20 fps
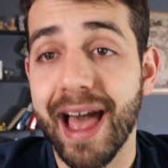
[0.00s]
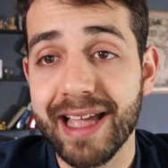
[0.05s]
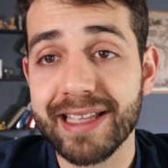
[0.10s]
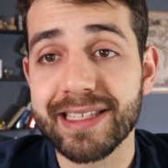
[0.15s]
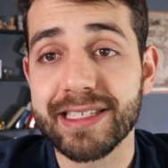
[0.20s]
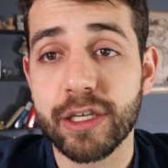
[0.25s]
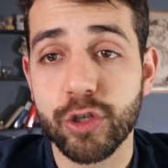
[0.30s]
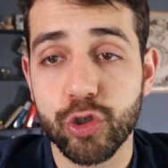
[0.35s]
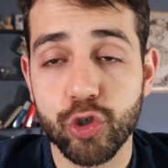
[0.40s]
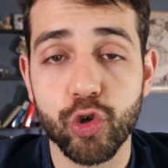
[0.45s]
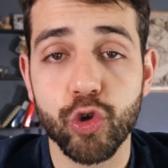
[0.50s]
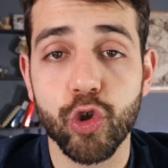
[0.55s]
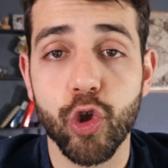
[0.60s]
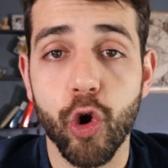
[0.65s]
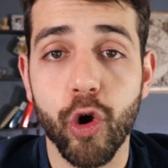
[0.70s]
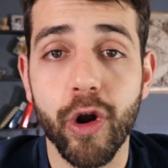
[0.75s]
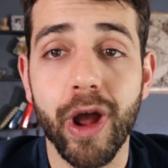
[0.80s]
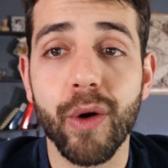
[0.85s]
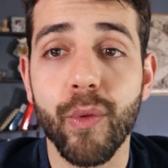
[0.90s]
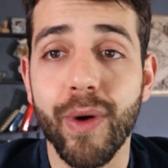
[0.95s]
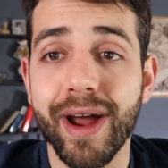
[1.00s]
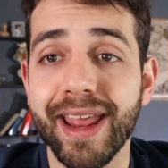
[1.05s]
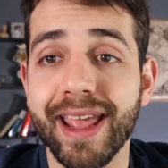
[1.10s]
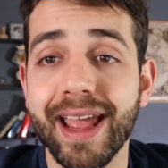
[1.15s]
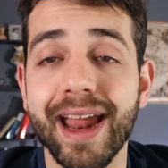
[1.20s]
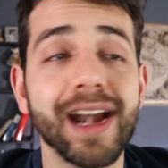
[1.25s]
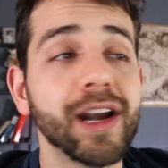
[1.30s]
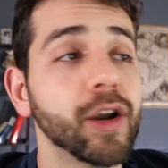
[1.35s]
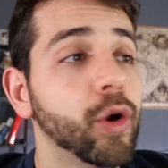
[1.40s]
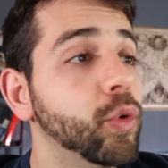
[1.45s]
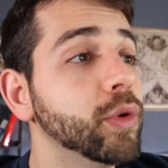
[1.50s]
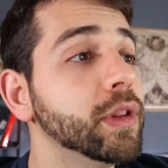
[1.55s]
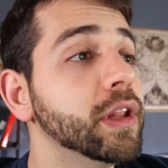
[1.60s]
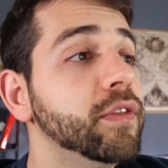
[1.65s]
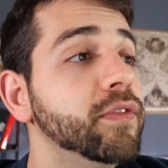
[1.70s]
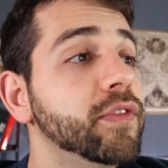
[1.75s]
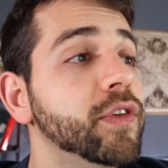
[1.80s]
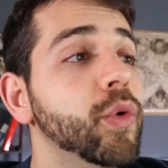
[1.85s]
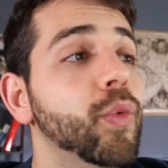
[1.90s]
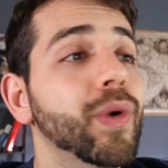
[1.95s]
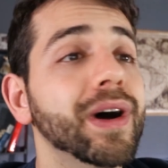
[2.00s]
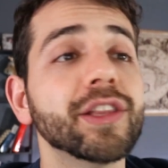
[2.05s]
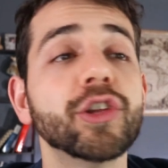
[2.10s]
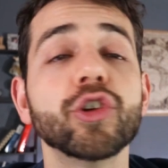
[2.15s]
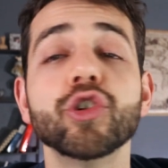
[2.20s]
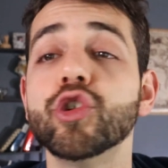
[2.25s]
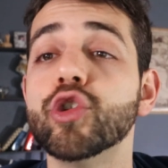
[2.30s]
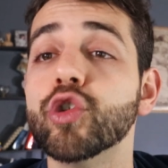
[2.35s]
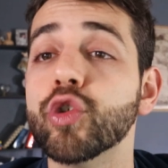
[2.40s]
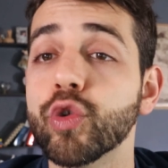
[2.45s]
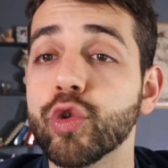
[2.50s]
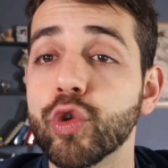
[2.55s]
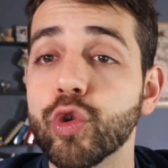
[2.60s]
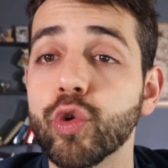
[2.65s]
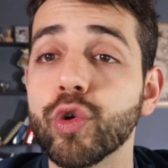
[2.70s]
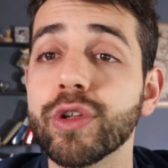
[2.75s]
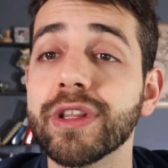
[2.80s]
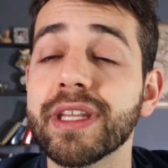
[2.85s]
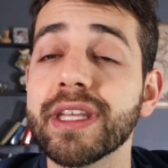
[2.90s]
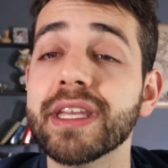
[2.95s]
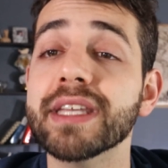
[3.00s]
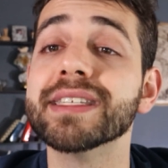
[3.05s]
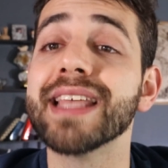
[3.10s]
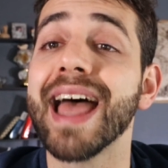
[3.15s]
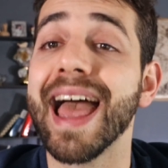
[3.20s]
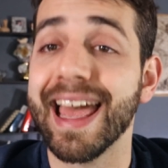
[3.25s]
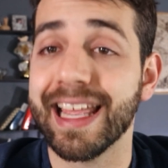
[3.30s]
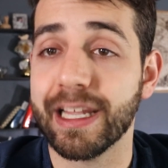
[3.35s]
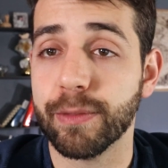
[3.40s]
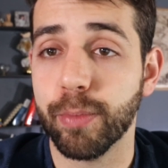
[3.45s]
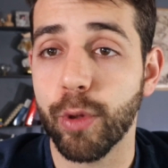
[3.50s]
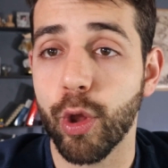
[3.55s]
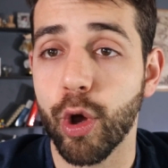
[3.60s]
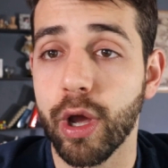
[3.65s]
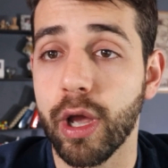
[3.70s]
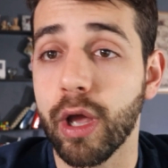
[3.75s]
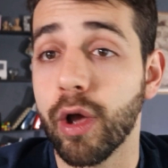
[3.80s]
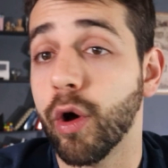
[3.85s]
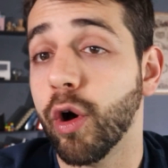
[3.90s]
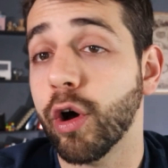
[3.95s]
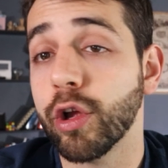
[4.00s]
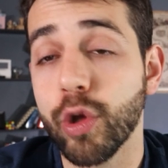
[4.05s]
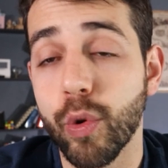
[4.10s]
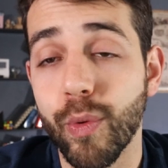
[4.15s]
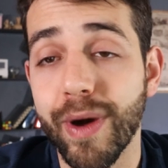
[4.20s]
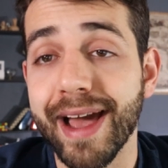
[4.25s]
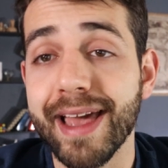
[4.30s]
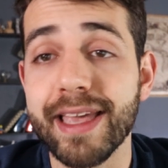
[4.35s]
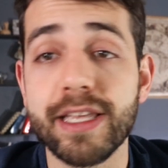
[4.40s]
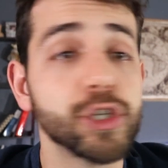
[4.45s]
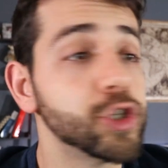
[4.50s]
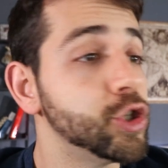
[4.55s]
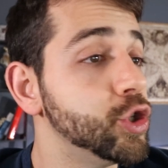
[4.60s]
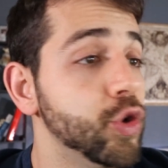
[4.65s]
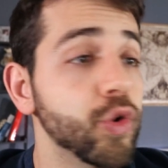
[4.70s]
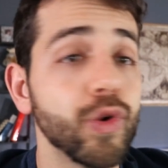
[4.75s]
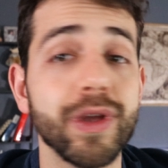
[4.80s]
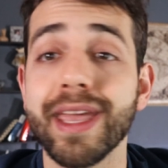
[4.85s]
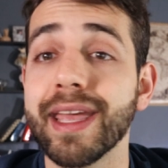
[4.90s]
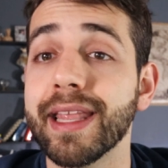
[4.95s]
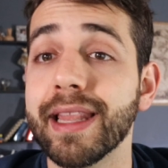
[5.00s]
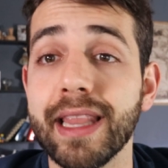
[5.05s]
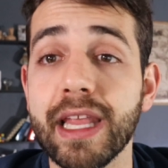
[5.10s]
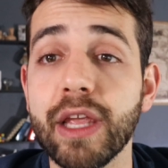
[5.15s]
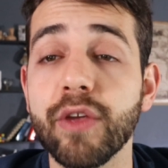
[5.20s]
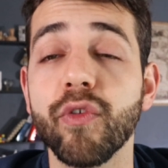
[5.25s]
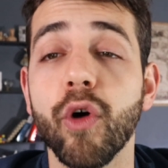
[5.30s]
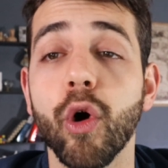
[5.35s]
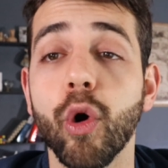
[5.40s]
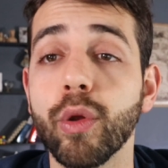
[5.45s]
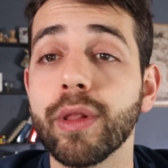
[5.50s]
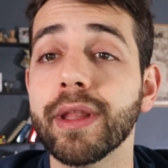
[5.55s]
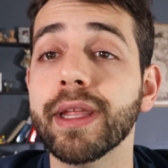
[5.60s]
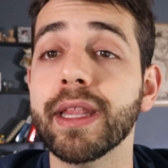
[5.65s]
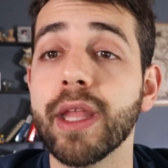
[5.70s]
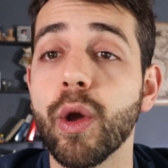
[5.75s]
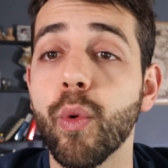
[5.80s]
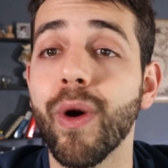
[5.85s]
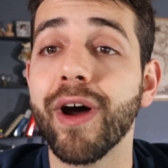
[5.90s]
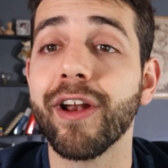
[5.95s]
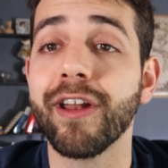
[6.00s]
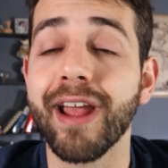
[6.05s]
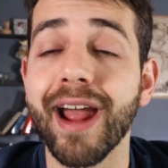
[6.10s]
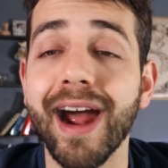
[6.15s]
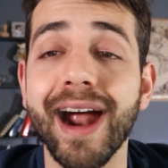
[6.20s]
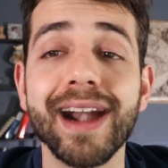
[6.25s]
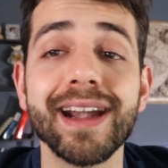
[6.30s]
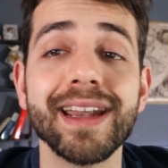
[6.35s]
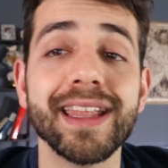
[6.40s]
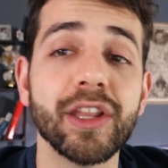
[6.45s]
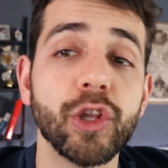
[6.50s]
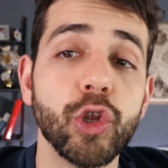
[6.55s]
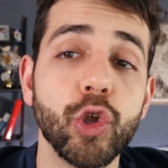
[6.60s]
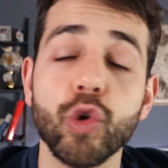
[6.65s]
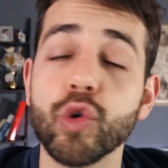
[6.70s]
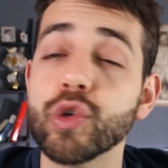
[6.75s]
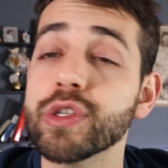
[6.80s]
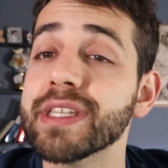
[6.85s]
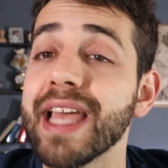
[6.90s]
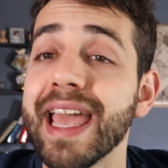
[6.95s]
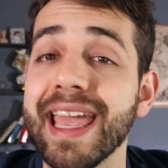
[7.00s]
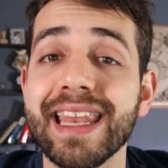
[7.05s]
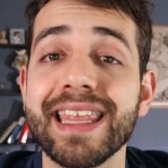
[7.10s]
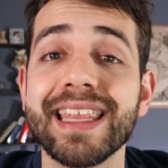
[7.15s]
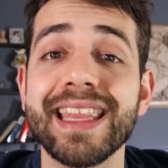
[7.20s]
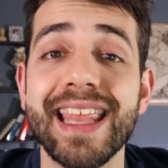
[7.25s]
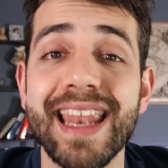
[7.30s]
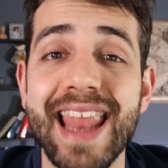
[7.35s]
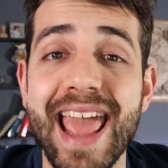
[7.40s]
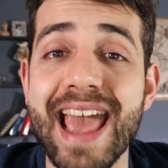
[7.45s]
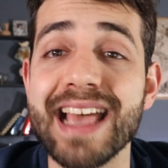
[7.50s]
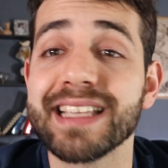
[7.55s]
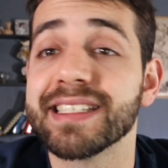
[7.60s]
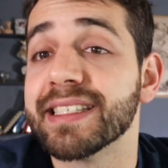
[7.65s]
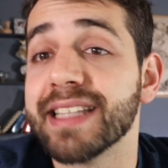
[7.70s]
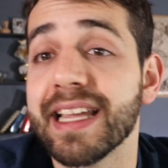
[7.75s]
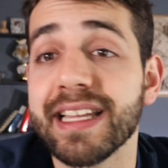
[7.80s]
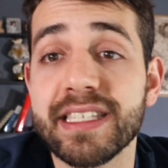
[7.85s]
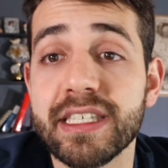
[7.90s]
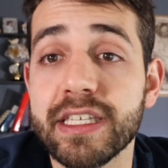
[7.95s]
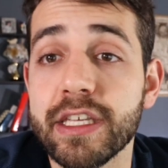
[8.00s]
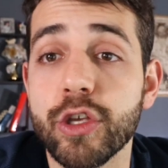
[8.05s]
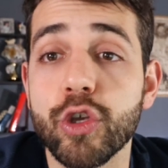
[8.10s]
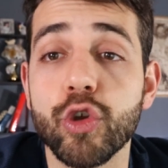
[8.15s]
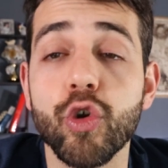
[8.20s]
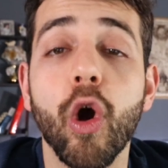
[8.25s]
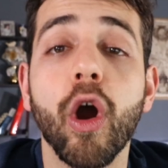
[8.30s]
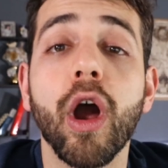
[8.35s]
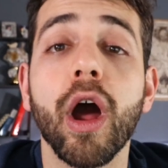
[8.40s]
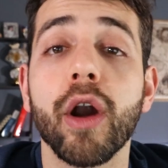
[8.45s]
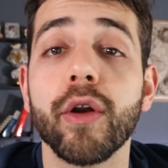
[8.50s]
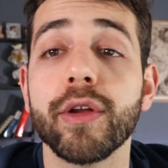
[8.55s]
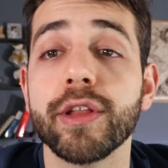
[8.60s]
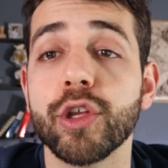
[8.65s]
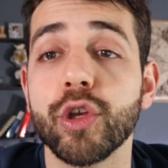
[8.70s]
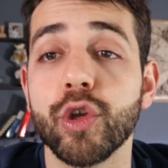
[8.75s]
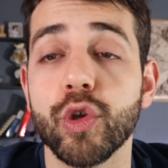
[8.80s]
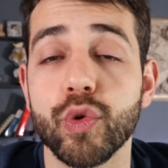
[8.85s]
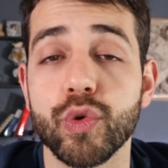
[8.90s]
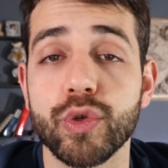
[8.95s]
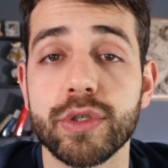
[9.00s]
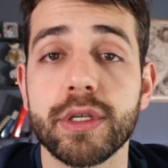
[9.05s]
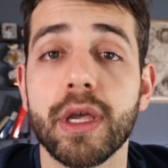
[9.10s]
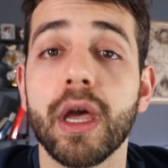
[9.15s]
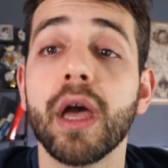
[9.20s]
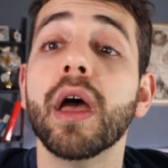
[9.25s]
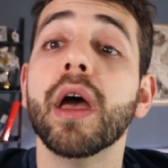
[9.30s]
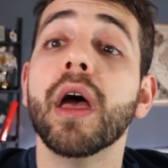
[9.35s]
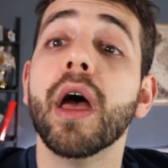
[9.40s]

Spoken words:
add to your WireGuard, only if you want to do this ad block. Otherwise, you can leave only the WireGuard and use any DNS that you are currently use.